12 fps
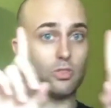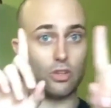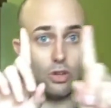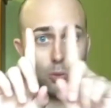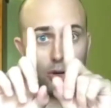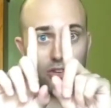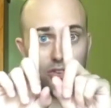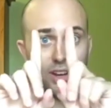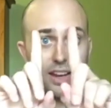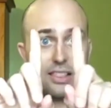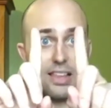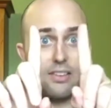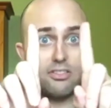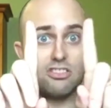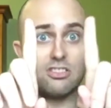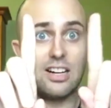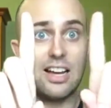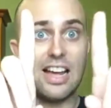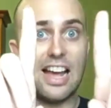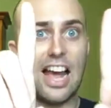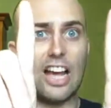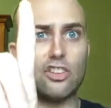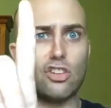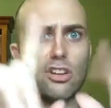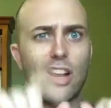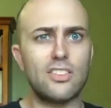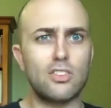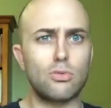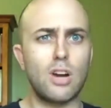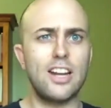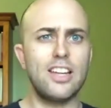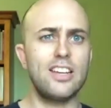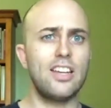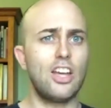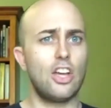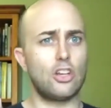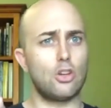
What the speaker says: So you want to stay level as you guys are running.